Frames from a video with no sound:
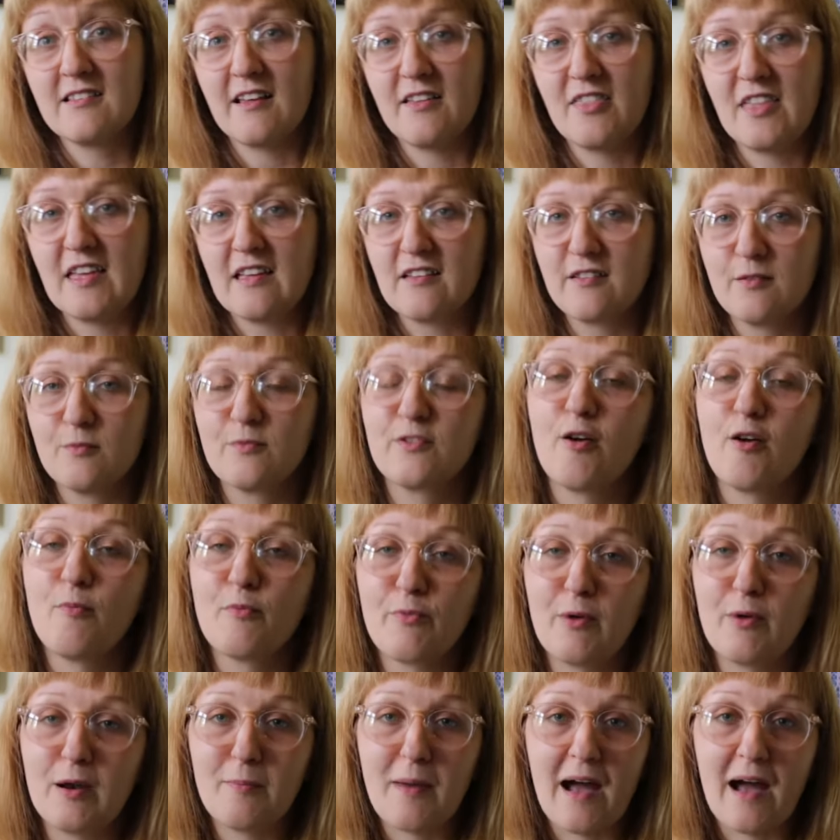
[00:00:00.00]
I think
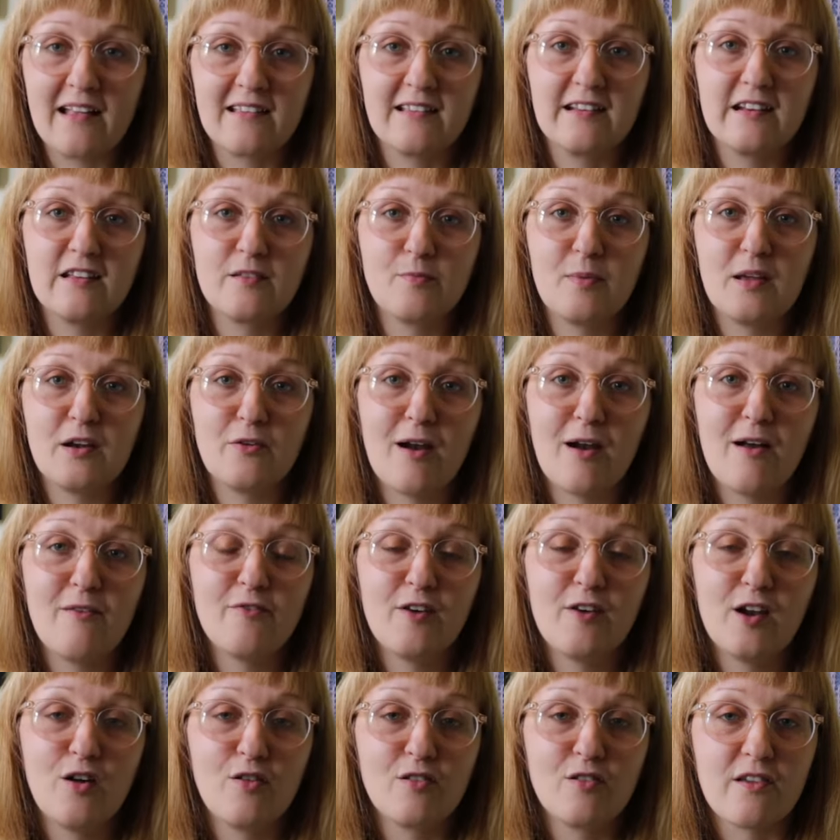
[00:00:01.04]
sometimes when a pattern has been around
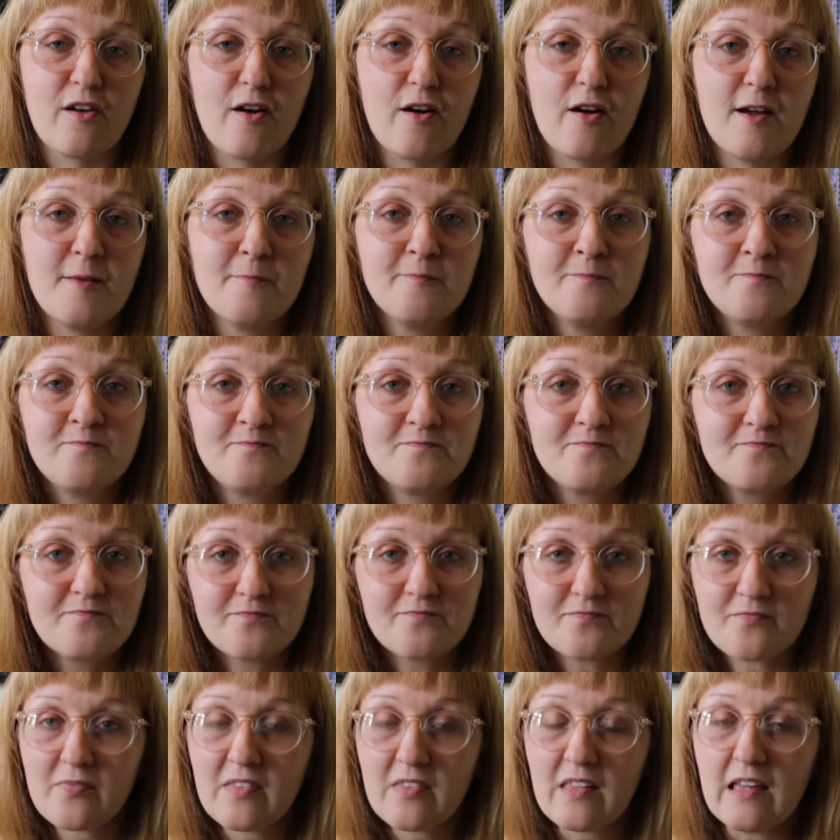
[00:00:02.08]
for a long time,
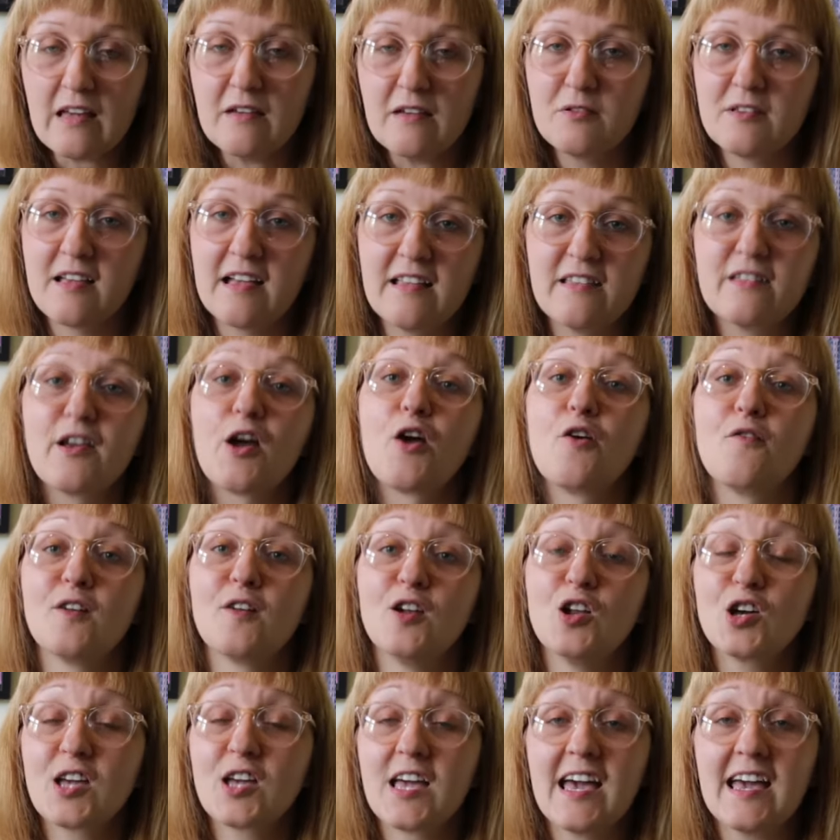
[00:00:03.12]
we tend to
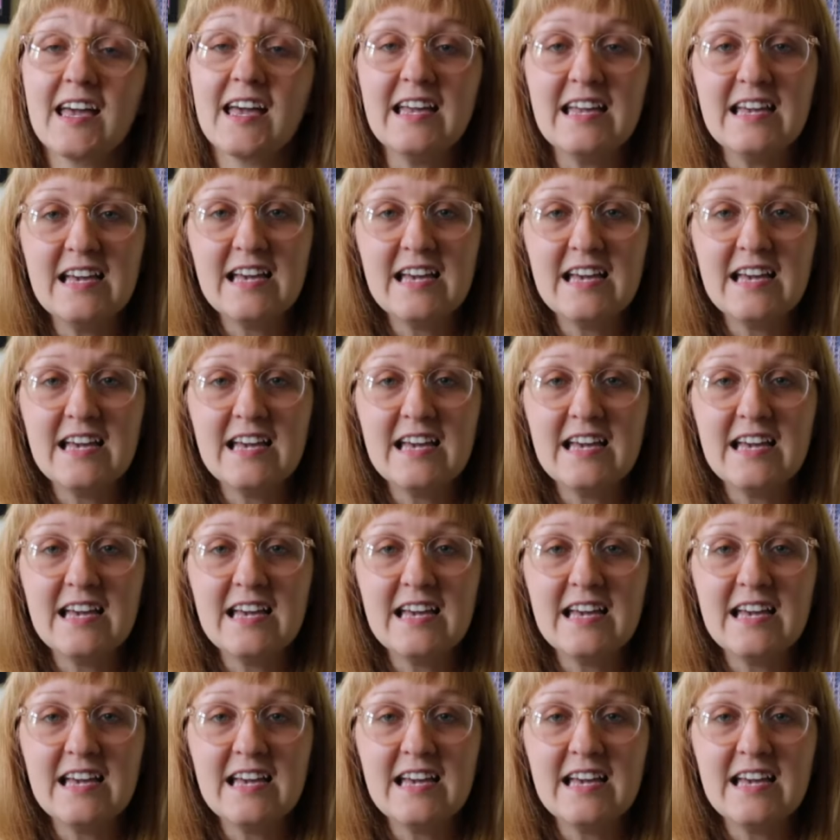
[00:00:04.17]
overlook it.